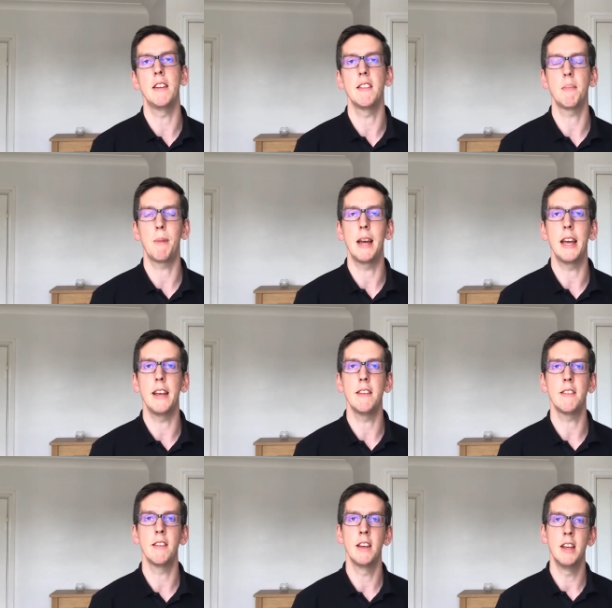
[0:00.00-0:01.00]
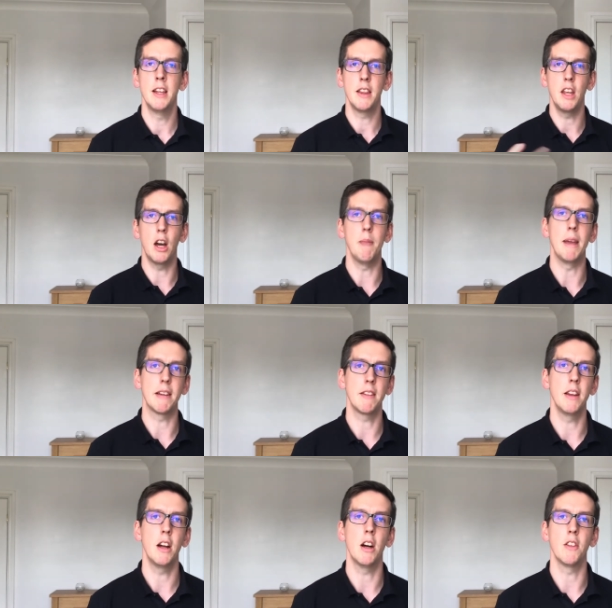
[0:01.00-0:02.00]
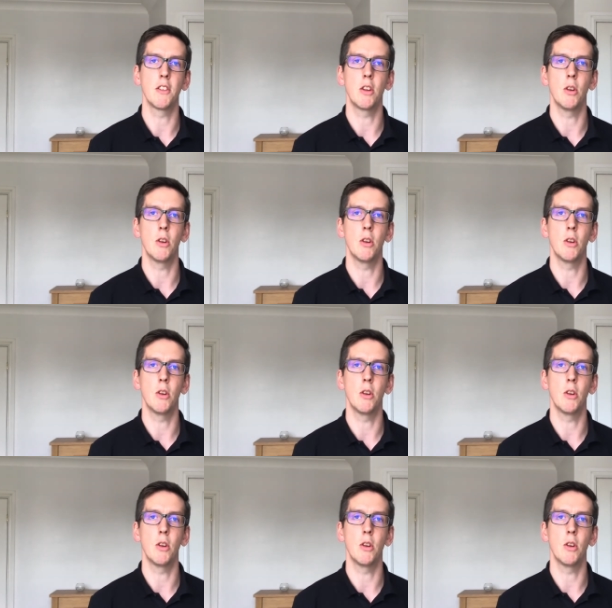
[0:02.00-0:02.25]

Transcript: displays the IMAX enhanced